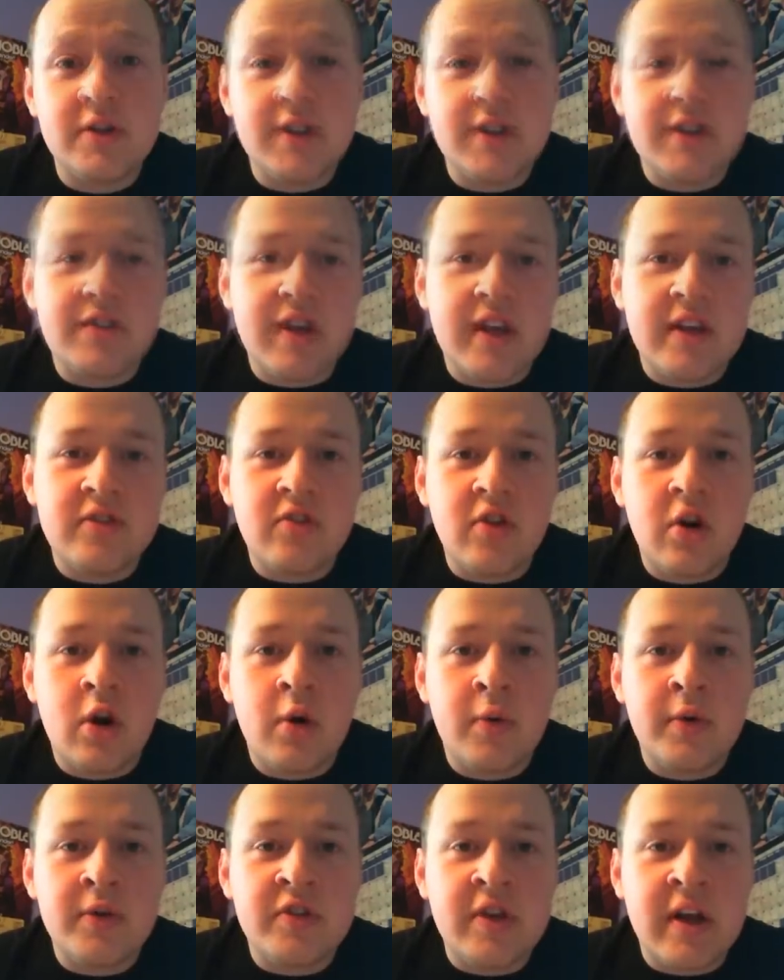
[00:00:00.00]
So yes, as
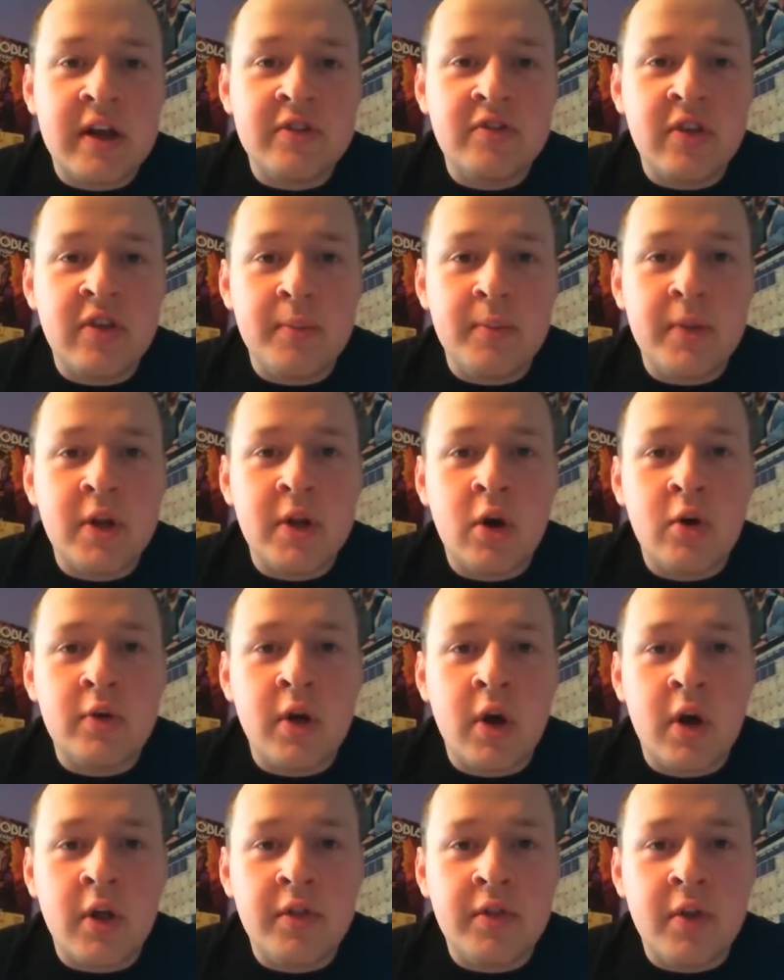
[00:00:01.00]
always, guys, let me know
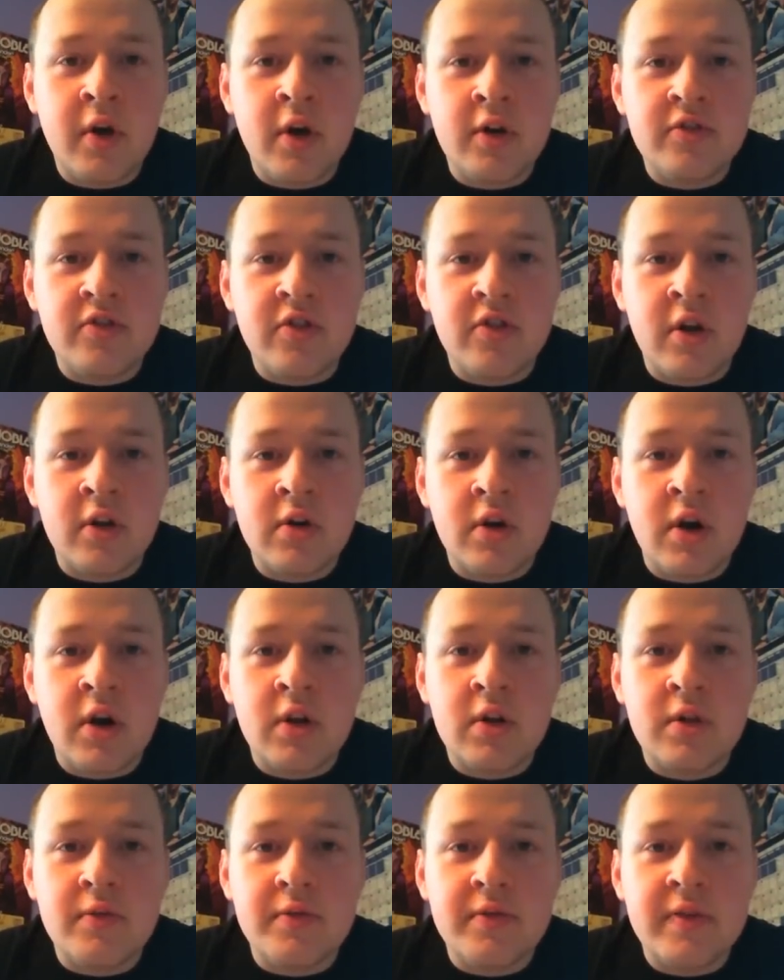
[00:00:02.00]
your thoughts on
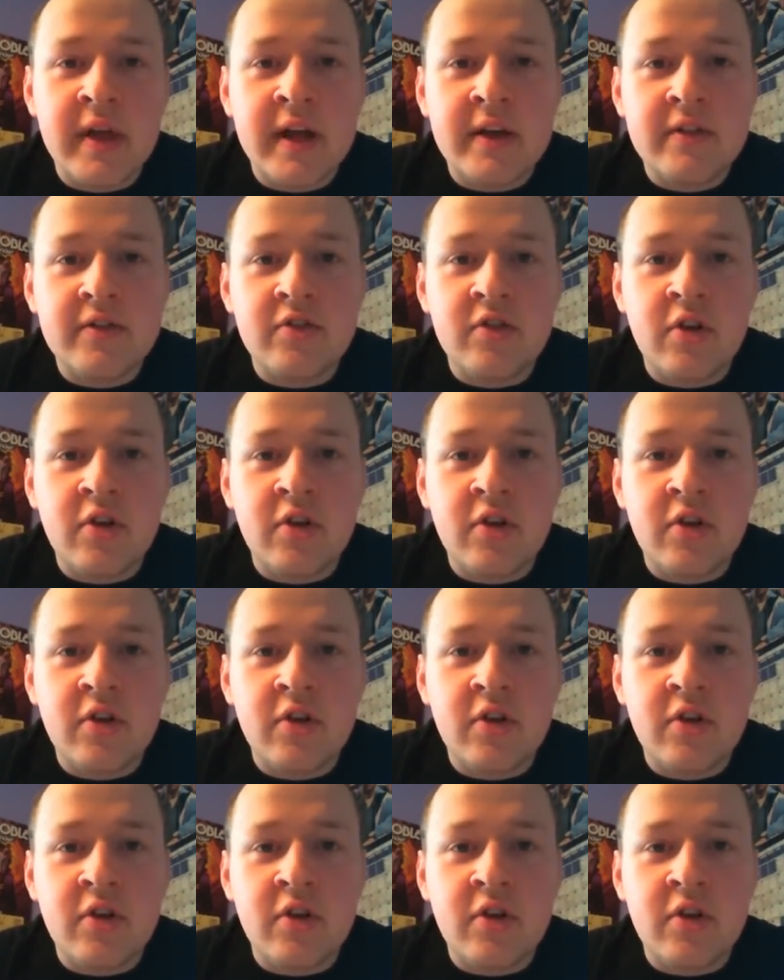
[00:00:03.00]
all of that.